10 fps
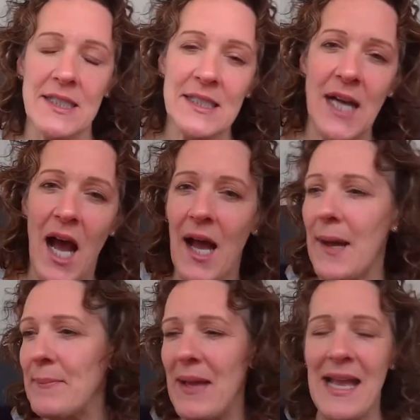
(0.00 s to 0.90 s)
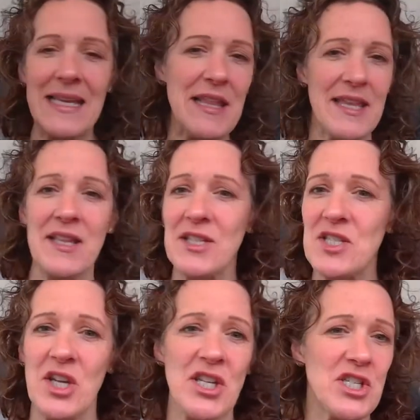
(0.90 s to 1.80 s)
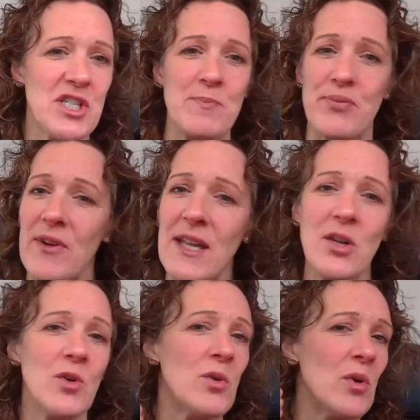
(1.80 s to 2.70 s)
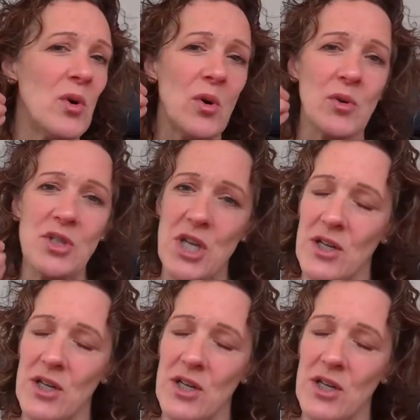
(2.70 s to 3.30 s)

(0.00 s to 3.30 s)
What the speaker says: anything that's going to just break or chucked